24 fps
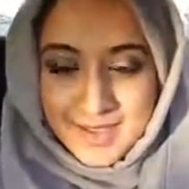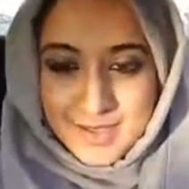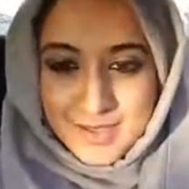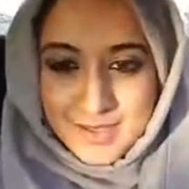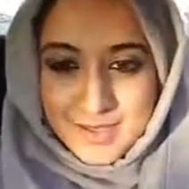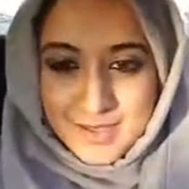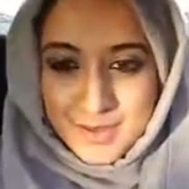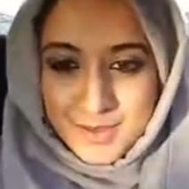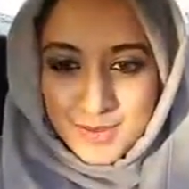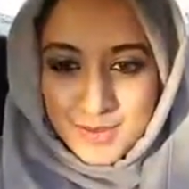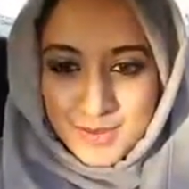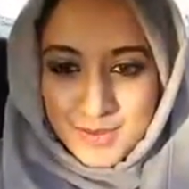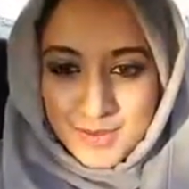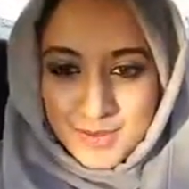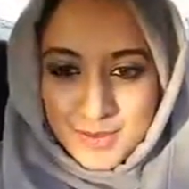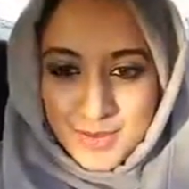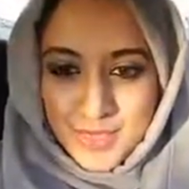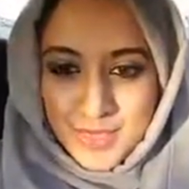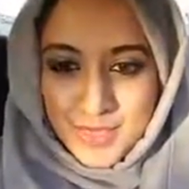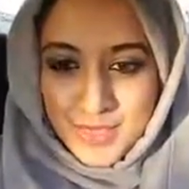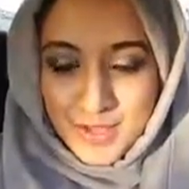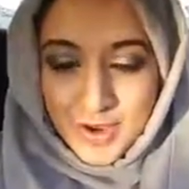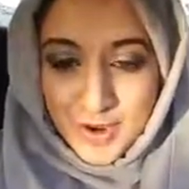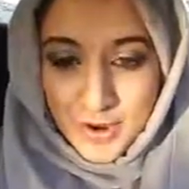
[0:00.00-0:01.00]
So
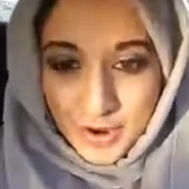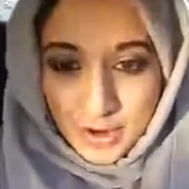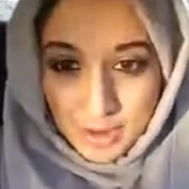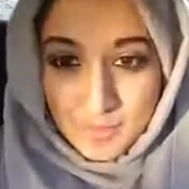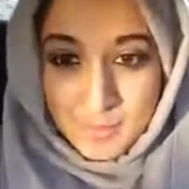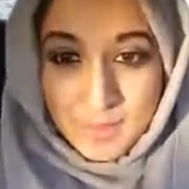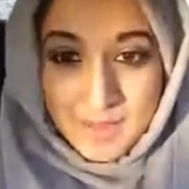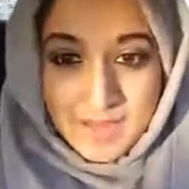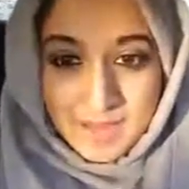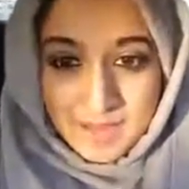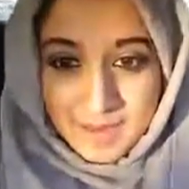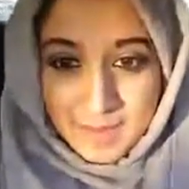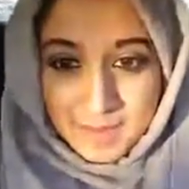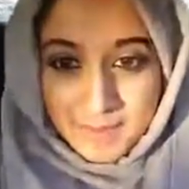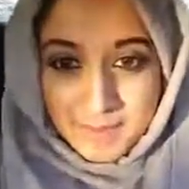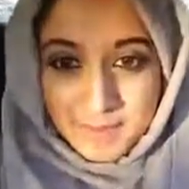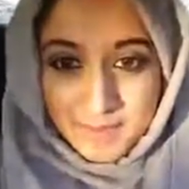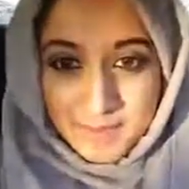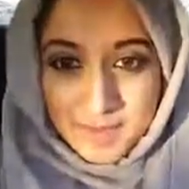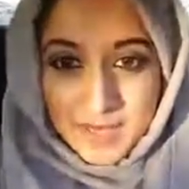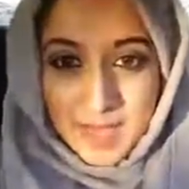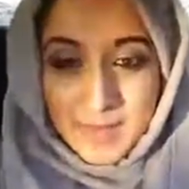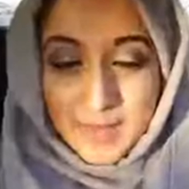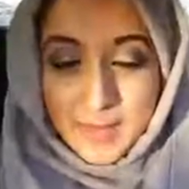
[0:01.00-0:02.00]
the hard bit
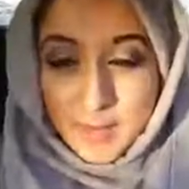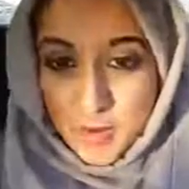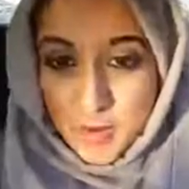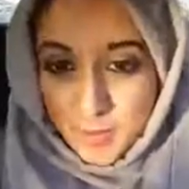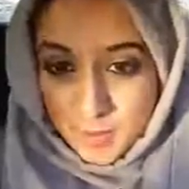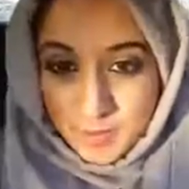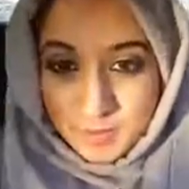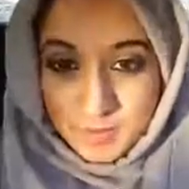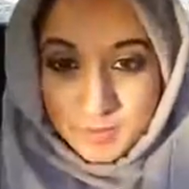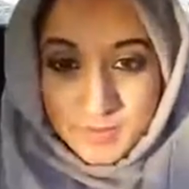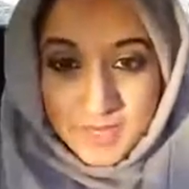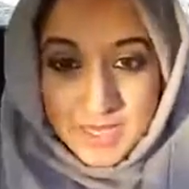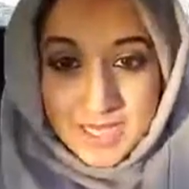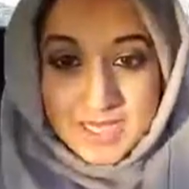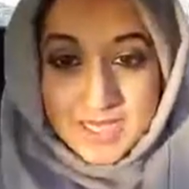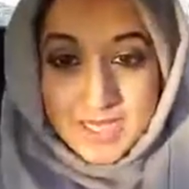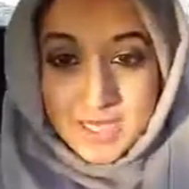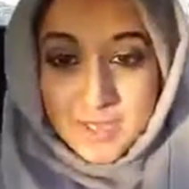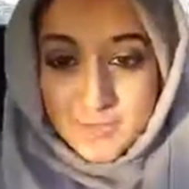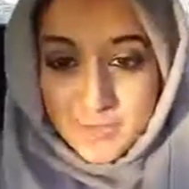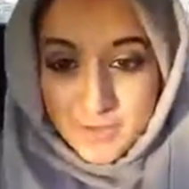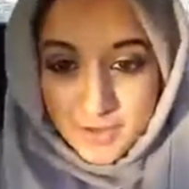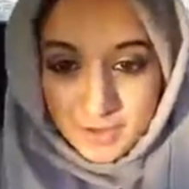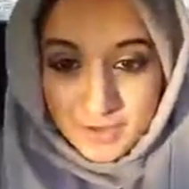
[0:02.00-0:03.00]
and the problem is that
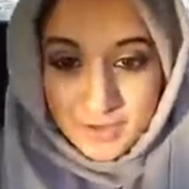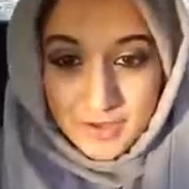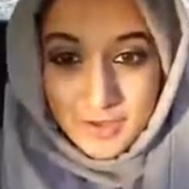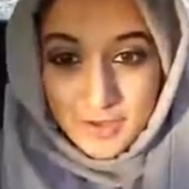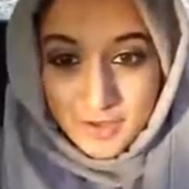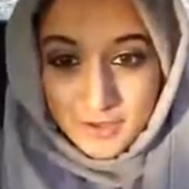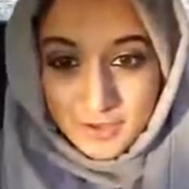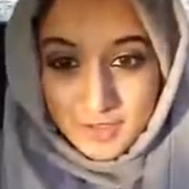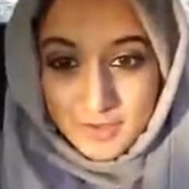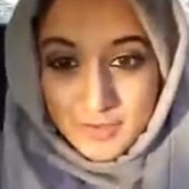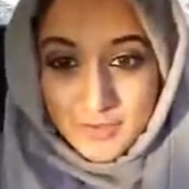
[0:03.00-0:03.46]
you've got to learn.